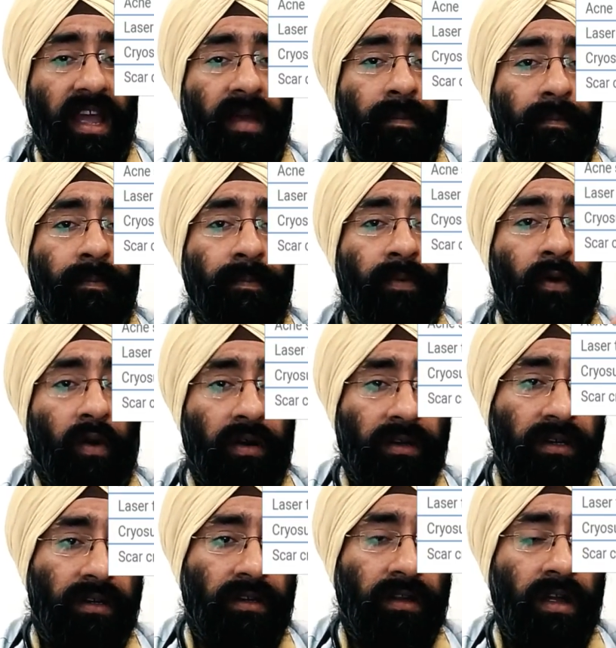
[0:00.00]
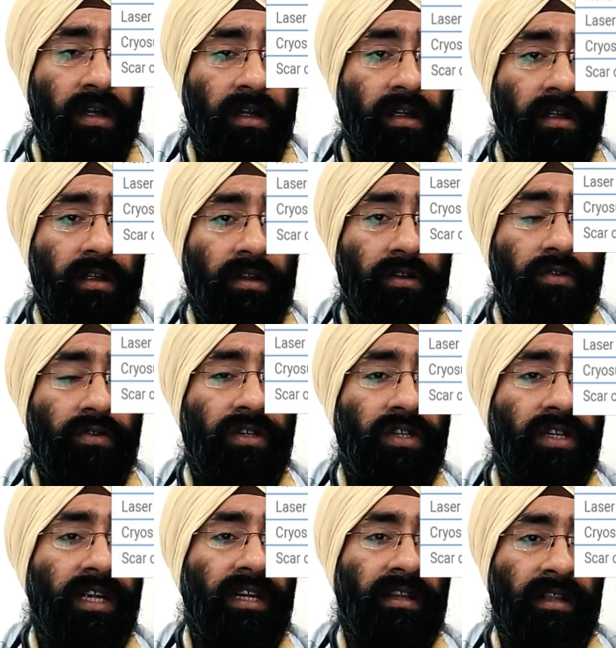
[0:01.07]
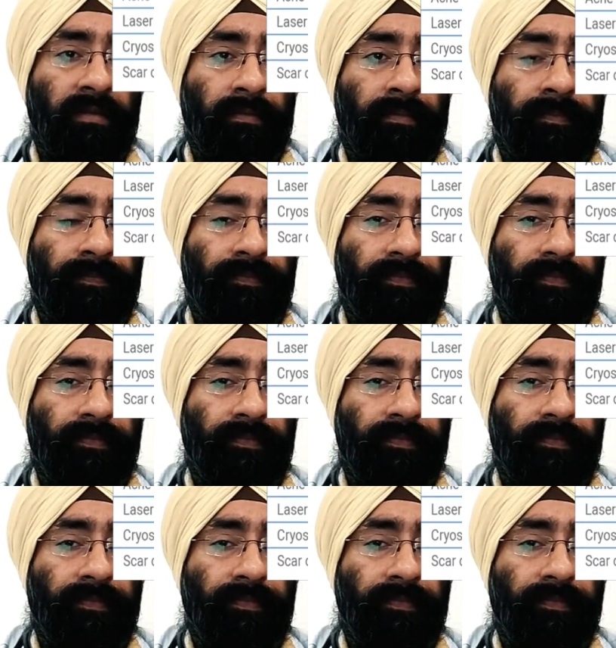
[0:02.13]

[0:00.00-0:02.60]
important to treat them.